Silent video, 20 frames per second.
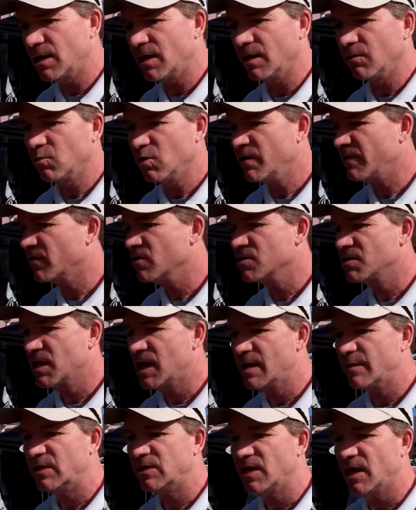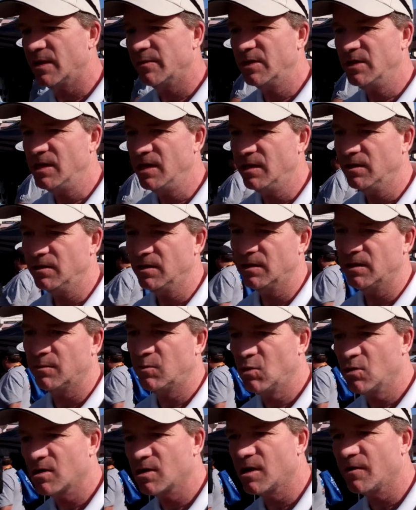and we've heard time and time again that a
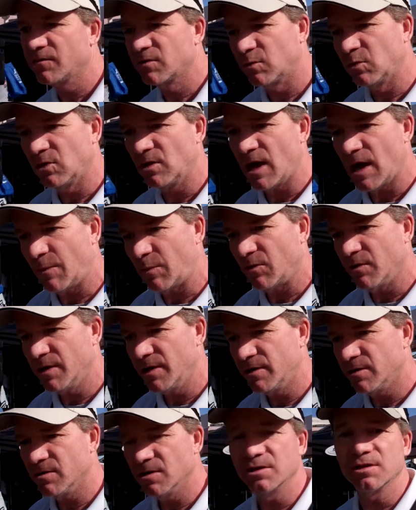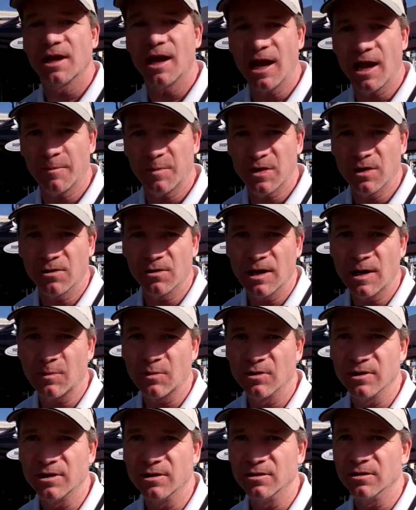more comfortable operator is a happier
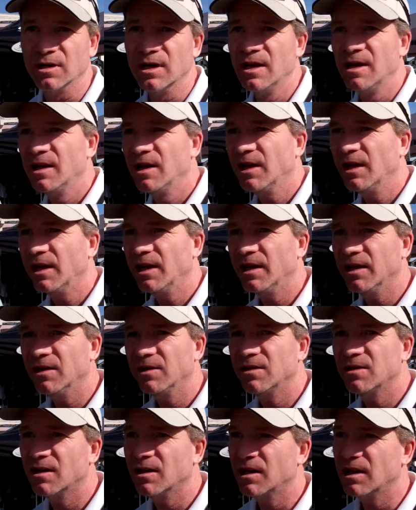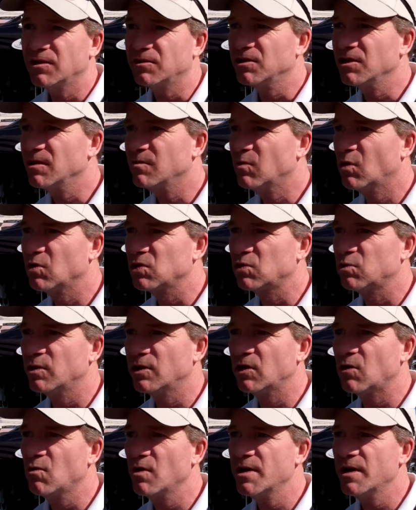operator, and I think most
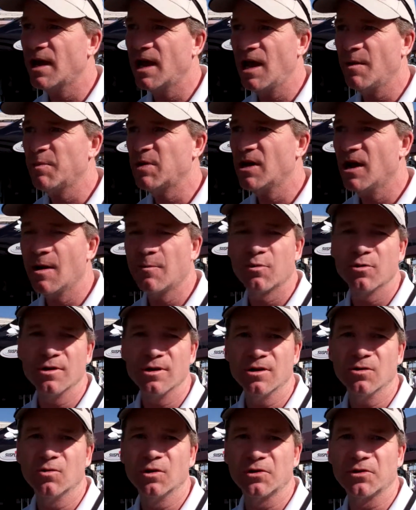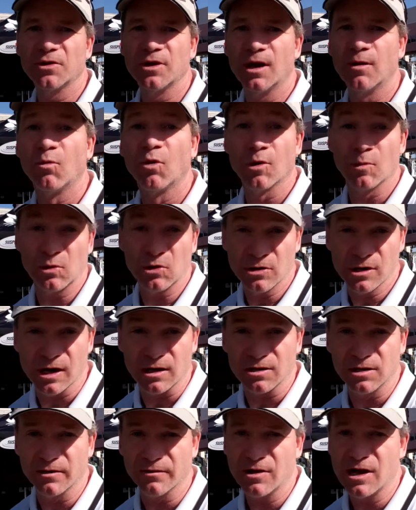would equate a happy operator with a more
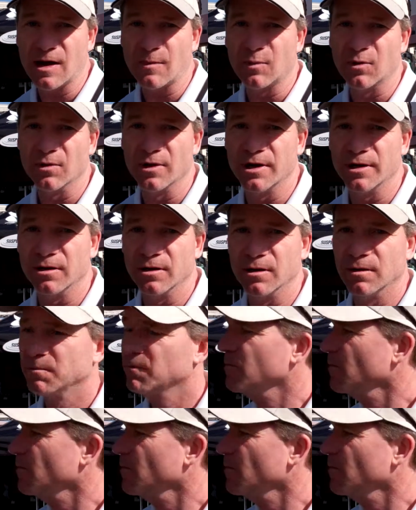productive operator,